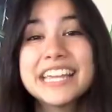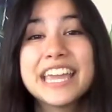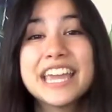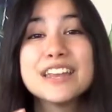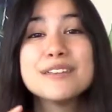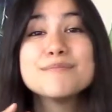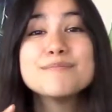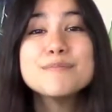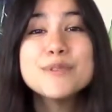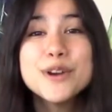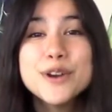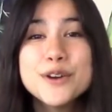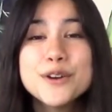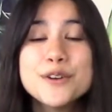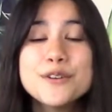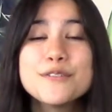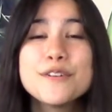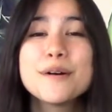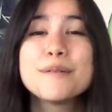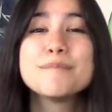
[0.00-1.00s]
can
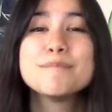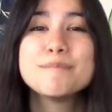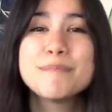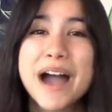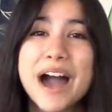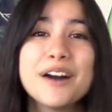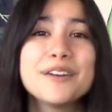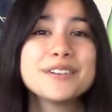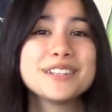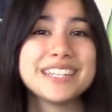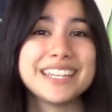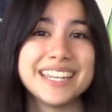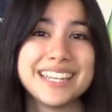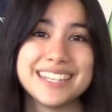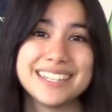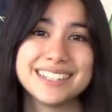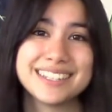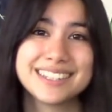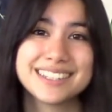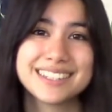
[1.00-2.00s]
move
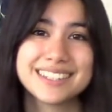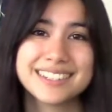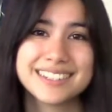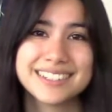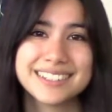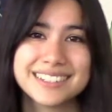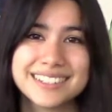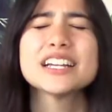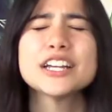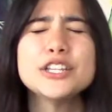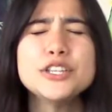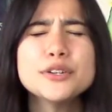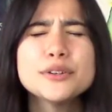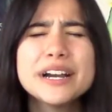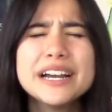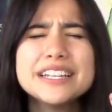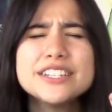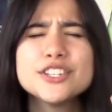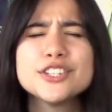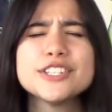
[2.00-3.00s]
mountains. Could you
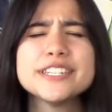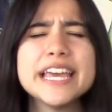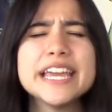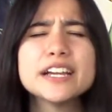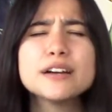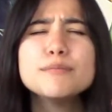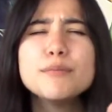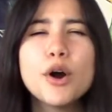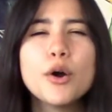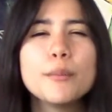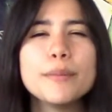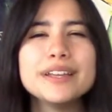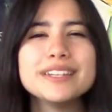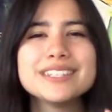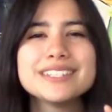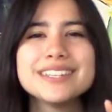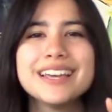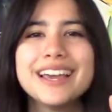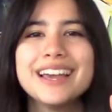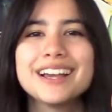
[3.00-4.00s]
guys just take a
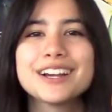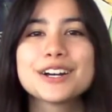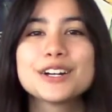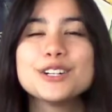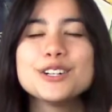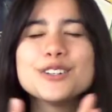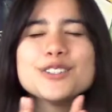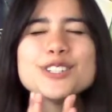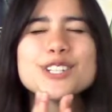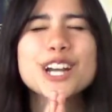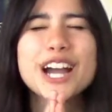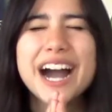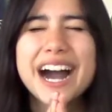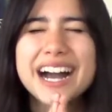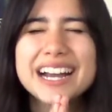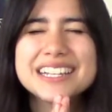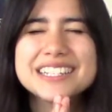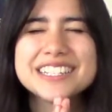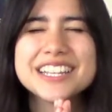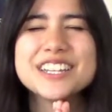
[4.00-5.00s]
moment, close your
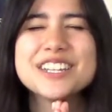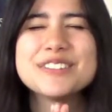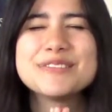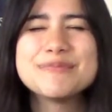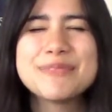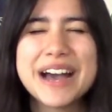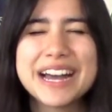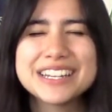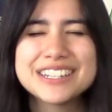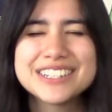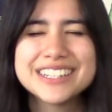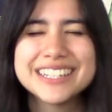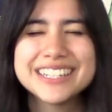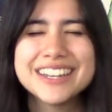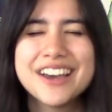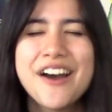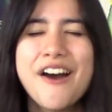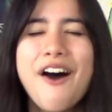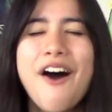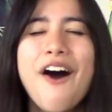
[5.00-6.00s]
eyes, and
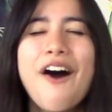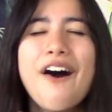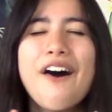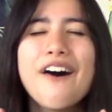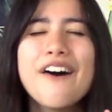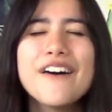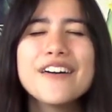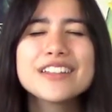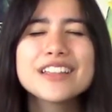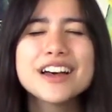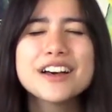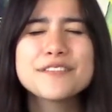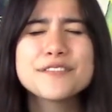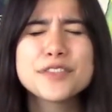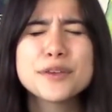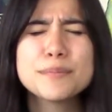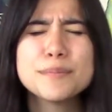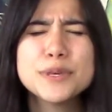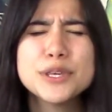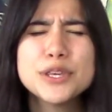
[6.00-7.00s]
imagine all of
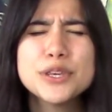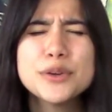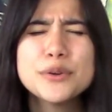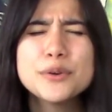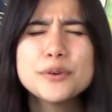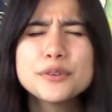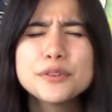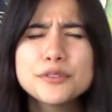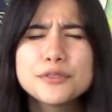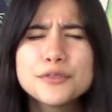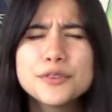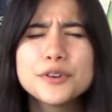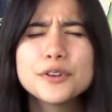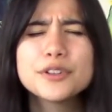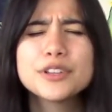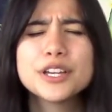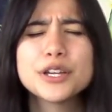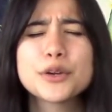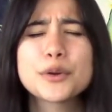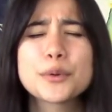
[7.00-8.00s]
the
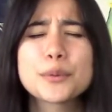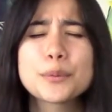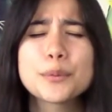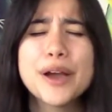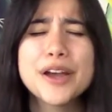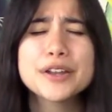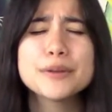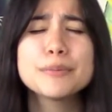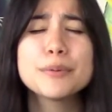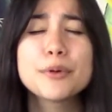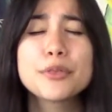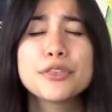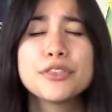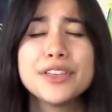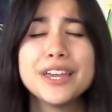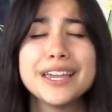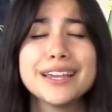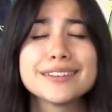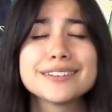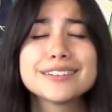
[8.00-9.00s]
beautiful, incredible
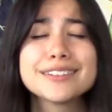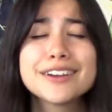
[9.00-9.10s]
things